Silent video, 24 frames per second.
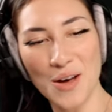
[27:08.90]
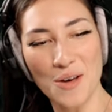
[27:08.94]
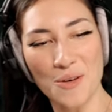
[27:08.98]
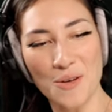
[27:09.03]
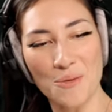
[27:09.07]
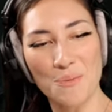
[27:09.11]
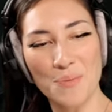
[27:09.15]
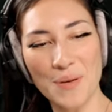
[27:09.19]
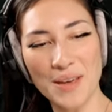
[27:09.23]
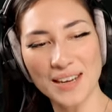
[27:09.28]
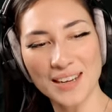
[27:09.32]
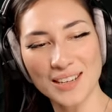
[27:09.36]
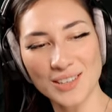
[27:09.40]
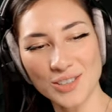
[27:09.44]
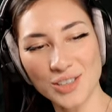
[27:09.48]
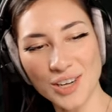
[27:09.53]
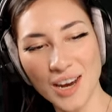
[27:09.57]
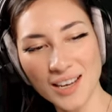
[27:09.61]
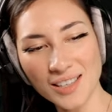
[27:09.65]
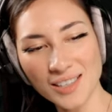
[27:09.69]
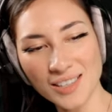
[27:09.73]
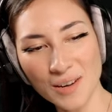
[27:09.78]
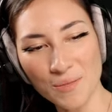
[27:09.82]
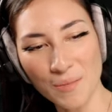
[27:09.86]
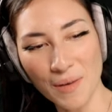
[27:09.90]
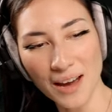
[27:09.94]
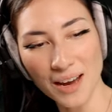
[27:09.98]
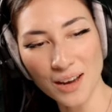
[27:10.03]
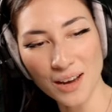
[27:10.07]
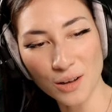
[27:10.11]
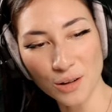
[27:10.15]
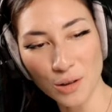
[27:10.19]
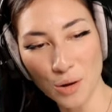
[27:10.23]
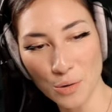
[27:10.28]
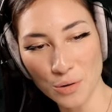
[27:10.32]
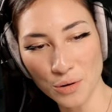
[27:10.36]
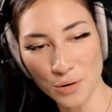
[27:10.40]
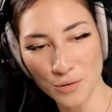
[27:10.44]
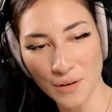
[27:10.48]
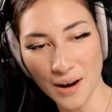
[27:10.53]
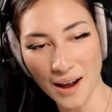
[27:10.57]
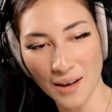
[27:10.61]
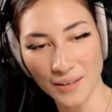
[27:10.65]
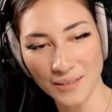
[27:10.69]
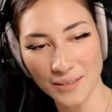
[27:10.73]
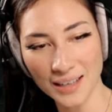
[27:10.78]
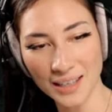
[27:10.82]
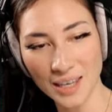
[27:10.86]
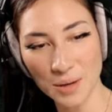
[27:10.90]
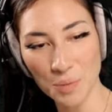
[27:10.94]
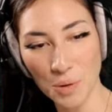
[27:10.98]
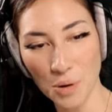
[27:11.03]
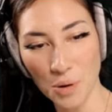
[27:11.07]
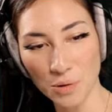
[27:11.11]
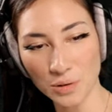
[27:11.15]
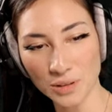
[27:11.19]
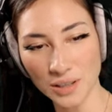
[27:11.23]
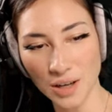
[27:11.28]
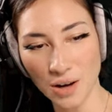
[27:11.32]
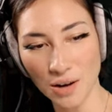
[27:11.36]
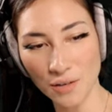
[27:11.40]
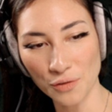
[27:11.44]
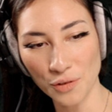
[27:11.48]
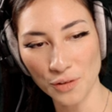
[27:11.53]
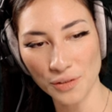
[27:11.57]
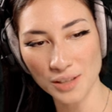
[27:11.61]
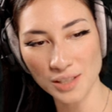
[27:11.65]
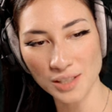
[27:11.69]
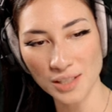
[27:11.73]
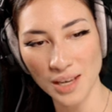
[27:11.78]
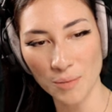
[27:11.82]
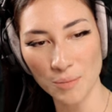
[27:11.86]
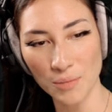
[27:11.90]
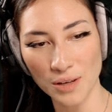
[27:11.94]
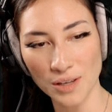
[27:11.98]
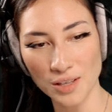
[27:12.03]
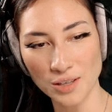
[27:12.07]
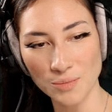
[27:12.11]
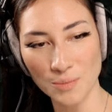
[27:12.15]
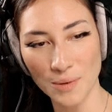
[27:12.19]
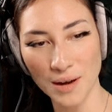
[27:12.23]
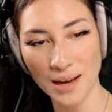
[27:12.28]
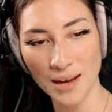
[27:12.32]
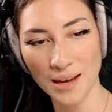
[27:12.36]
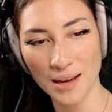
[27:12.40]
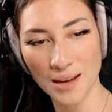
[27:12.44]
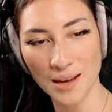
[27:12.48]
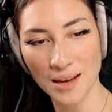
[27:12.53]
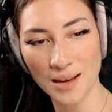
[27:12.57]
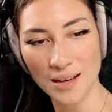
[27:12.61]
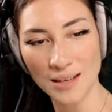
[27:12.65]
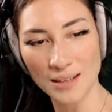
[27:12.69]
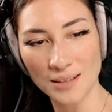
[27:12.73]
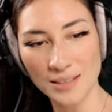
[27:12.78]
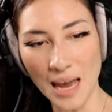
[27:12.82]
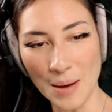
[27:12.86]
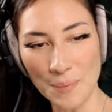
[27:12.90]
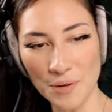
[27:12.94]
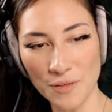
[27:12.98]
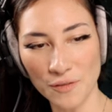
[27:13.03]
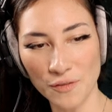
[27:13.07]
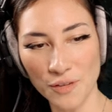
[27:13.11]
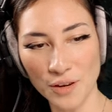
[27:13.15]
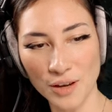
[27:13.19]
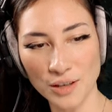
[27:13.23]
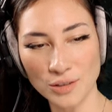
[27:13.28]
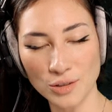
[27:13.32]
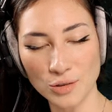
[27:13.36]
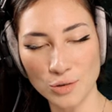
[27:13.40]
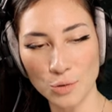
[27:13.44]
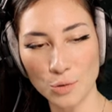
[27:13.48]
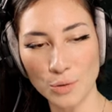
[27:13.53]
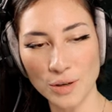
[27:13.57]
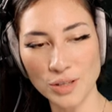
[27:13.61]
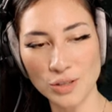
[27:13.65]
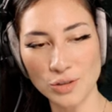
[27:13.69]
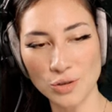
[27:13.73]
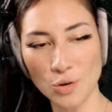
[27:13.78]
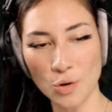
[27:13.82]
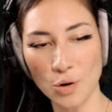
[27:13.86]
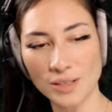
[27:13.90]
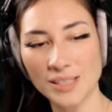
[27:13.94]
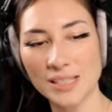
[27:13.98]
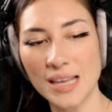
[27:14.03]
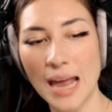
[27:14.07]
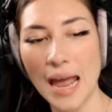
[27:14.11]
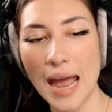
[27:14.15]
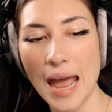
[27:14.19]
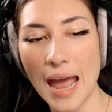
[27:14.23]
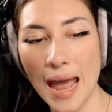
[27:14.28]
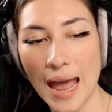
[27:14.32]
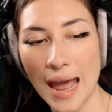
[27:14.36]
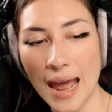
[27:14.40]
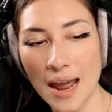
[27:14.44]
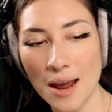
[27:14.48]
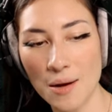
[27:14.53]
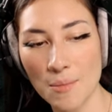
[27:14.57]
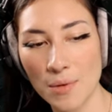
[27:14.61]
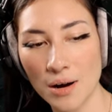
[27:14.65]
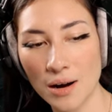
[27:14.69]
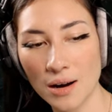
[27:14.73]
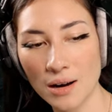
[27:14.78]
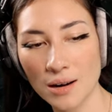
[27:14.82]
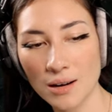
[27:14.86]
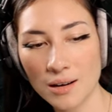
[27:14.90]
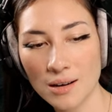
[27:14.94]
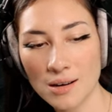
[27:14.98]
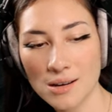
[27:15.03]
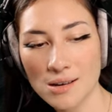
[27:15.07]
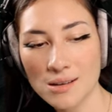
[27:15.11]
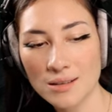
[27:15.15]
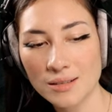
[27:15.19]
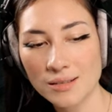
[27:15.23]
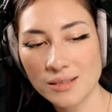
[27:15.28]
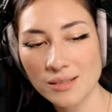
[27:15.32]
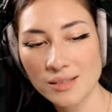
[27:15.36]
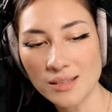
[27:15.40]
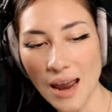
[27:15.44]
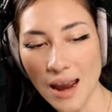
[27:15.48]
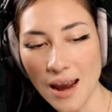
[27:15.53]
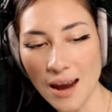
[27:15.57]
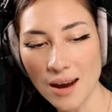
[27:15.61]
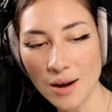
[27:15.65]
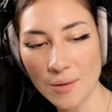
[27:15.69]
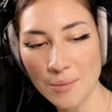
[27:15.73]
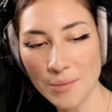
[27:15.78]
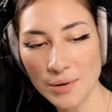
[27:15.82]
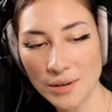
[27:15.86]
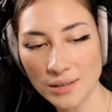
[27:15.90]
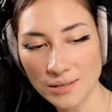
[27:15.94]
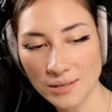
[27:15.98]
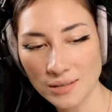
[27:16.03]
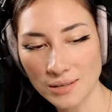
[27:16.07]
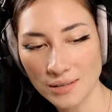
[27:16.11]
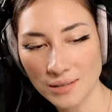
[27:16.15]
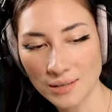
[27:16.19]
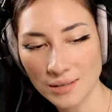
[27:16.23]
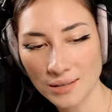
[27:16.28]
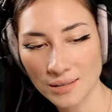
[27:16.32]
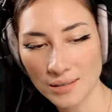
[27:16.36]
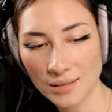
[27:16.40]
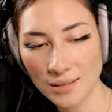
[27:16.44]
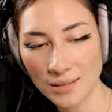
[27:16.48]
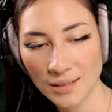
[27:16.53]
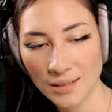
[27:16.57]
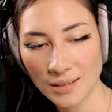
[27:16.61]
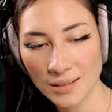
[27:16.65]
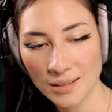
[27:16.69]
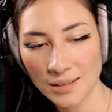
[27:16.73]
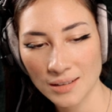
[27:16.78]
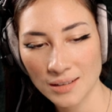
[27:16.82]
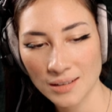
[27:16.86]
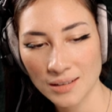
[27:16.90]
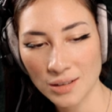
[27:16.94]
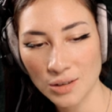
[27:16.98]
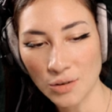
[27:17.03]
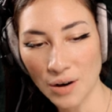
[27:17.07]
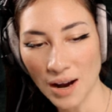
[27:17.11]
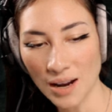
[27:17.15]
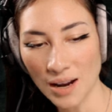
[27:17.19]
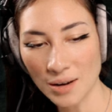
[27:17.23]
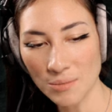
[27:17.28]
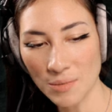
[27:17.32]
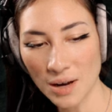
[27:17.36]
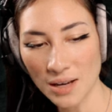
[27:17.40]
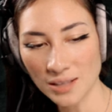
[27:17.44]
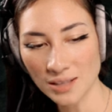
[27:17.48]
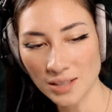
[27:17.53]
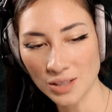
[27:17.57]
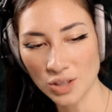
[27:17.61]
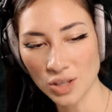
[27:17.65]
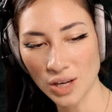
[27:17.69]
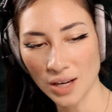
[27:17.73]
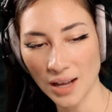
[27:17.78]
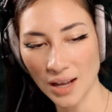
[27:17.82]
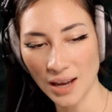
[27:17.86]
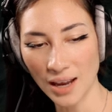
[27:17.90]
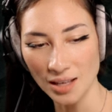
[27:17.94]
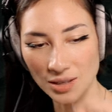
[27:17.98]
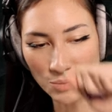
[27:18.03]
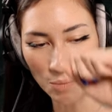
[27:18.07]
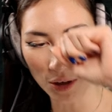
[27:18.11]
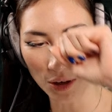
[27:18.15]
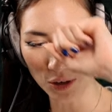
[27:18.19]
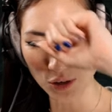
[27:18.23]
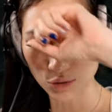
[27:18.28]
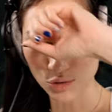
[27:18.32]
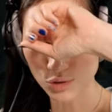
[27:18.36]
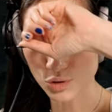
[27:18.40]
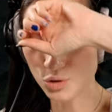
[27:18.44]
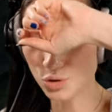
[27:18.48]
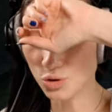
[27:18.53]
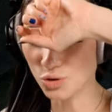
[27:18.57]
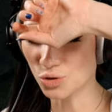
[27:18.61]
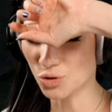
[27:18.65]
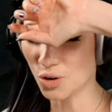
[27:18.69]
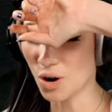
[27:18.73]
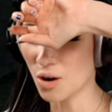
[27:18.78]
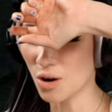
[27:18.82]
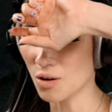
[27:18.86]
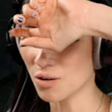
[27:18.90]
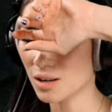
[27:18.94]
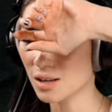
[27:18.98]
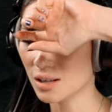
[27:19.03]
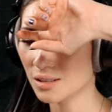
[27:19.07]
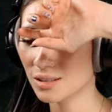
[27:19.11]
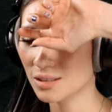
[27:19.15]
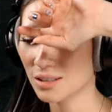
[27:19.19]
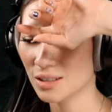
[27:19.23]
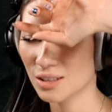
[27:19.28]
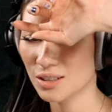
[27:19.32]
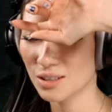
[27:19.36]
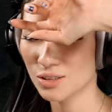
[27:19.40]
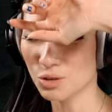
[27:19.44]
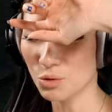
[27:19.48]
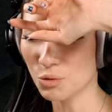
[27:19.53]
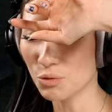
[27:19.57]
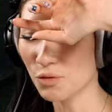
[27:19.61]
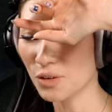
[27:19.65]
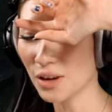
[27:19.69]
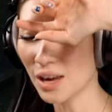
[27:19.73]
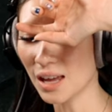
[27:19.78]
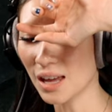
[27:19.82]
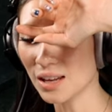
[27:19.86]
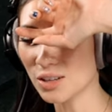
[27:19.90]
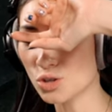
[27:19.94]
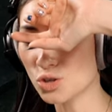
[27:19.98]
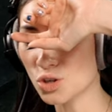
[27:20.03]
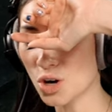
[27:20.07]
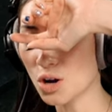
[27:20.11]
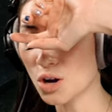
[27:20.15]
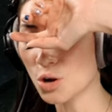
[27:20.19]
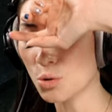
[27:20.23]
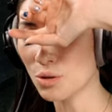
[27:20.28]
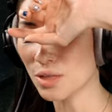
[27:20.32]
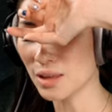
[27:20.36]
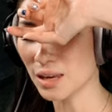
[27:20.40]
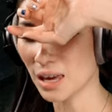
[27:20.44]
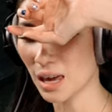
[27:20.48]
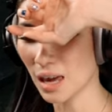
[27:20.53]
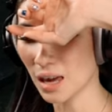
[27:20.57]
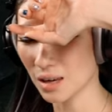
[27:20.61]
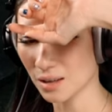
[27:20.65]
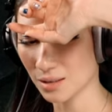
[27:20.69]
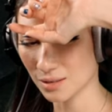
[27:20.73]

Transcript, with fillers: Been chasing my clone around. I keep holding off on this game because my tapping fingers is always sore. Same. Same. Grandmaster Jedi has made you strong. Don't forget, strong for the key.